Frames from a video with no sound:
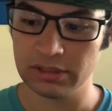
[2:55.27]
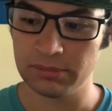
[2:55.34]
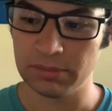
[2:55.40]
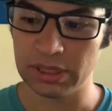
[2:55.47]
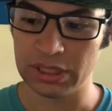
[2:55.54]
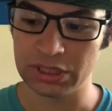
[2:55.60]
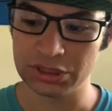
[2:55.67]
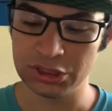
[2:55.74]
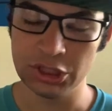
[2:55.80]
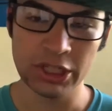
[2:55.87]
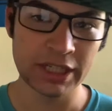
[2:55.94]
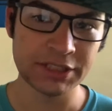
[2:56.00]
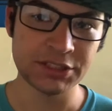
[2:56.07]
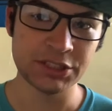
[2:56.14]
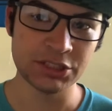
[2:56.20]
because you
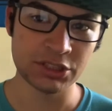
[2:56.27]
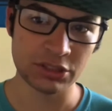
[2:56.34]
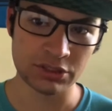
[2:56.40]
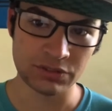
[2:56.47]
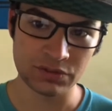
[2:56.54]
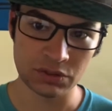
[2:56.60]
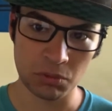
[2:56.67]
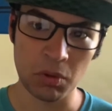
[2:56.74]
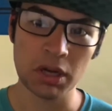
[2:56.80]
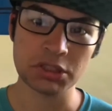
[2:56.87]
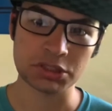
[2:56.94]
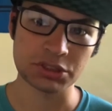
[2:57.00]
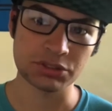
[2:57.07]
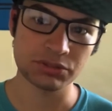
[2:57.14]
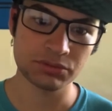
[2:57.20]
guys deserve to watch
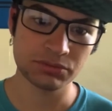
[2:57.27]
it.